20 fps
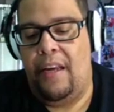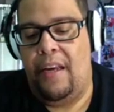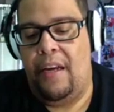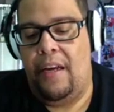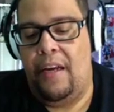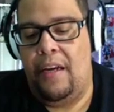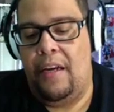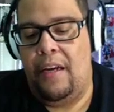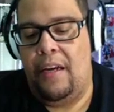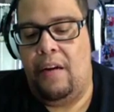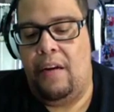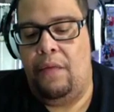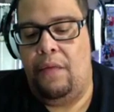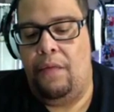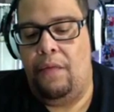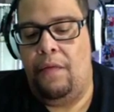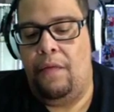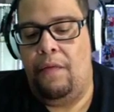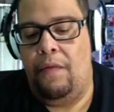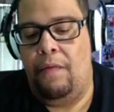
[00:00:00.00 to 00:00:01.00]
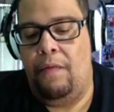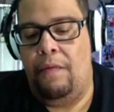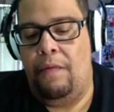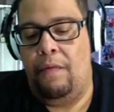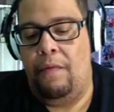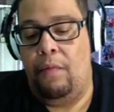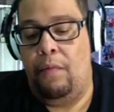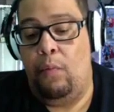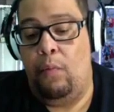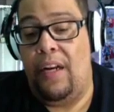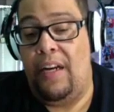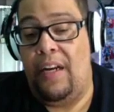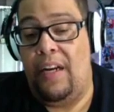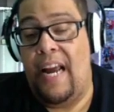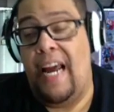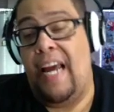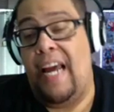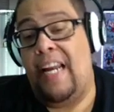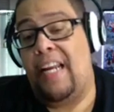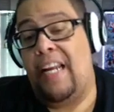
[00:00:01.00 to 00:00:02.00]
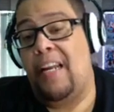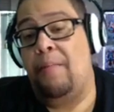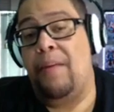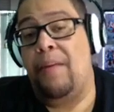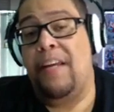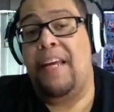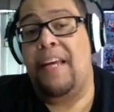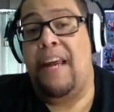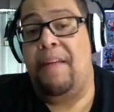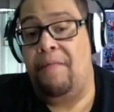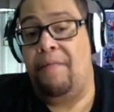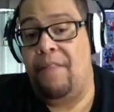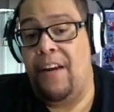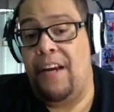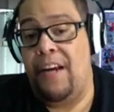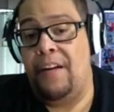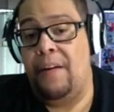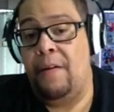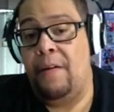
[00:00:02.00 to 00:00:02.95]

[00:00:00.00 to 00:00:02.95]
when Anakin became Vader,